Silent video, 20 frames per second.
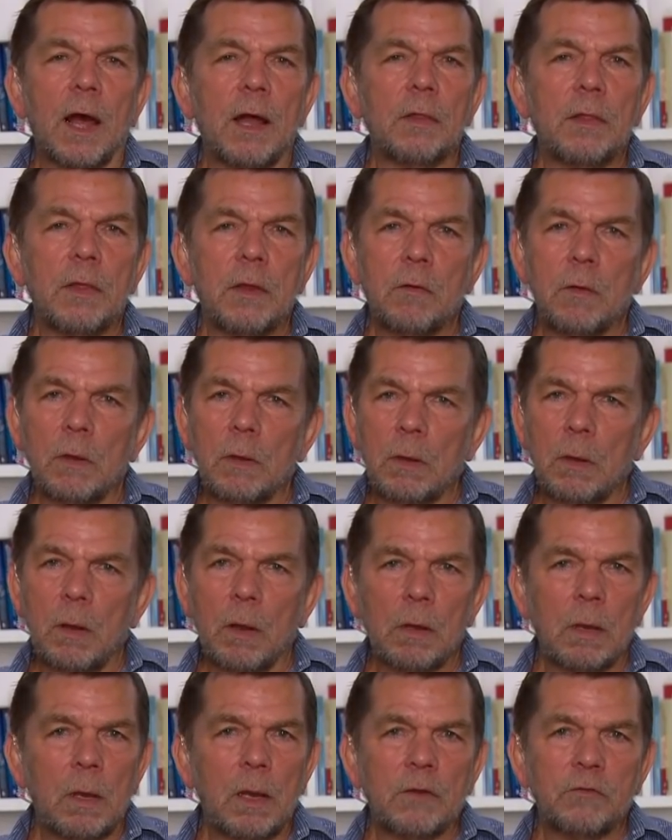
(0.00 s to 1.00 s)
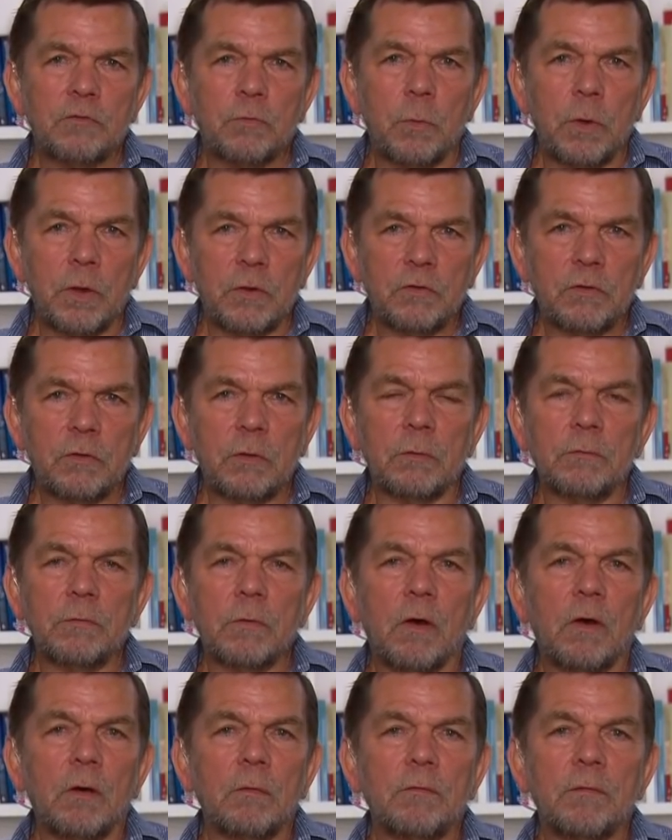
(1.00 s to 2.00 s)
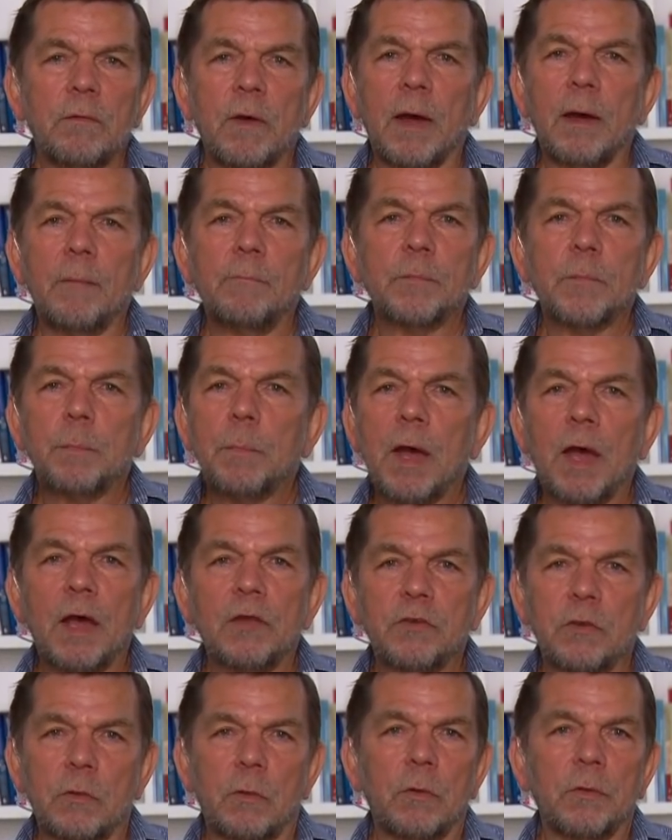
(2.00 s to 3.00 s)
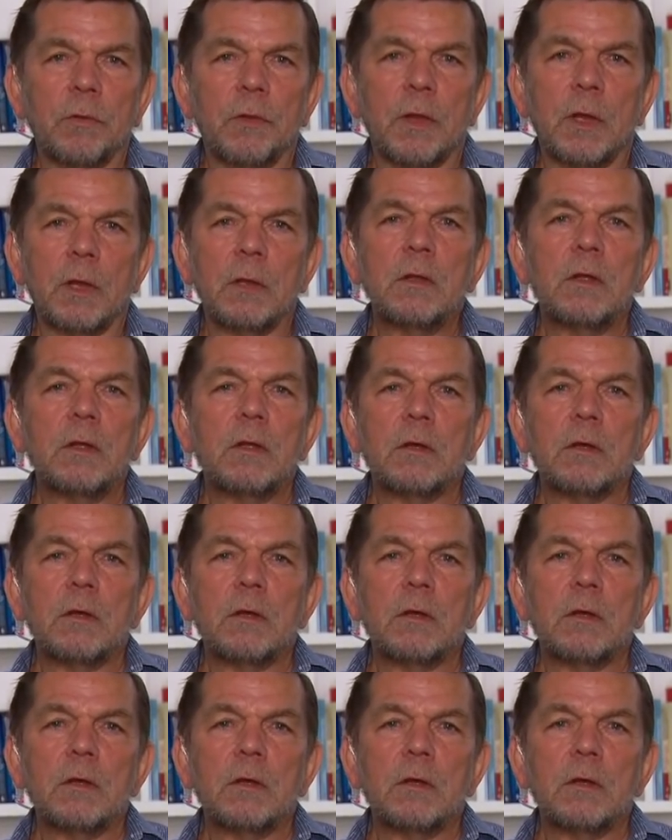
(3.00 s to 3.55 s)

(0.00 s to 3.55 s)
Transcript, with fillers: they're a lot less risk of passing on the